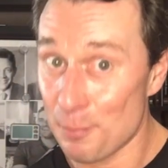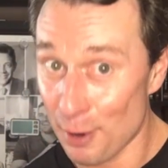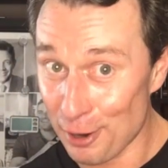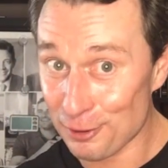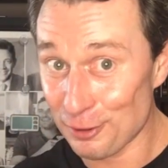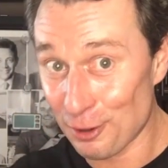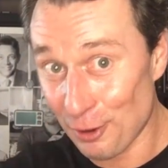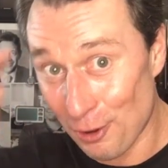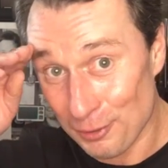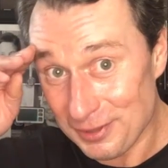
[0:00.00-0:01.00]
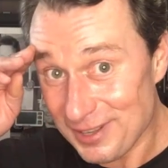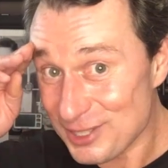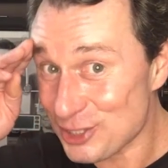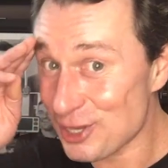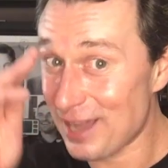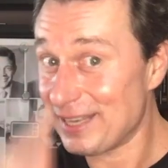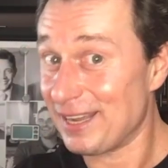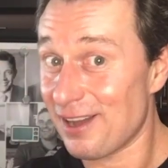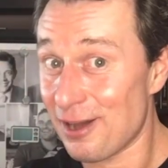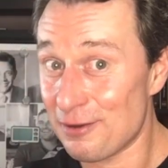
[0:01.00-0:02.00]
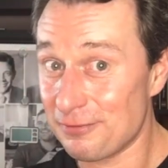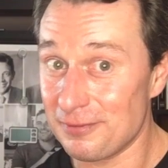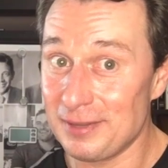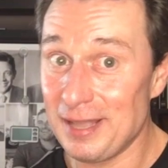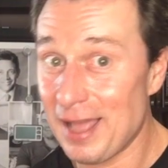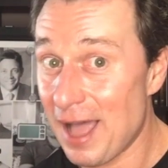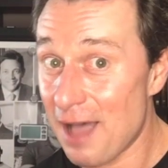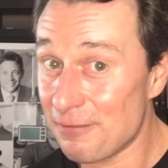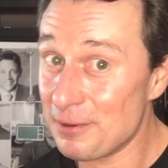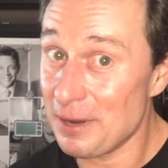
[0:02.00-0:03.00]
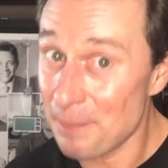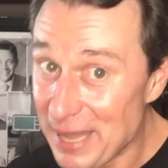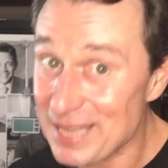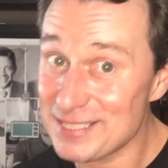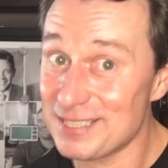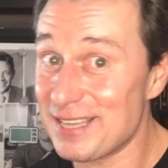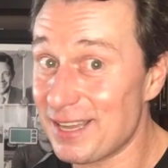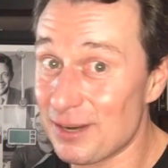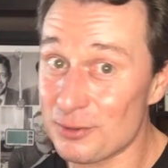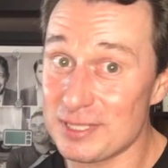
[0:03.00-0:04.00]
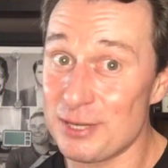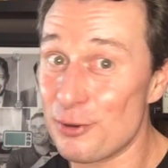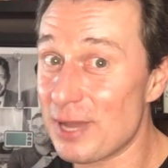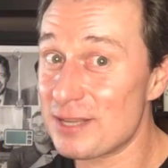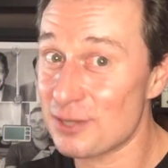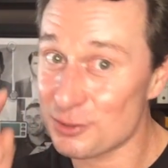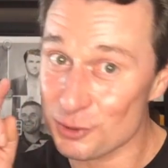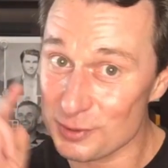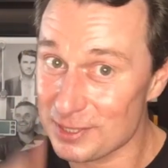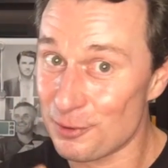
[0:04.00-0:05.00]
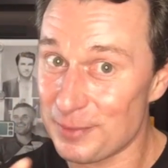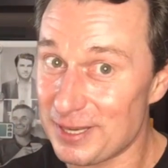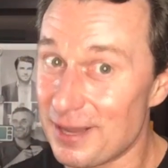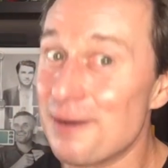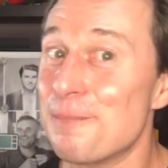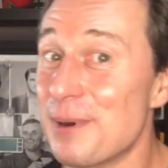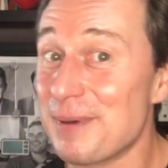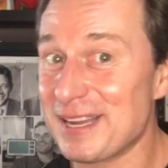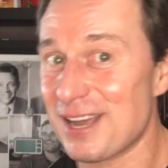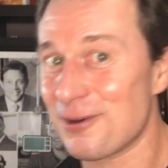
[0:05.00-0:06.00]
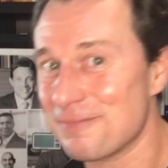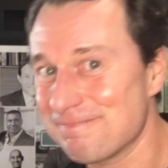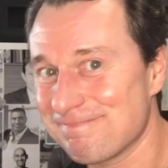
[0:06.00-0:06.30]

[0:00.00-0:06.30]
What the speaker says: Marc Lalonde signing off. Have an amazing day, and I'll see you guys on social media. Bye-bye now.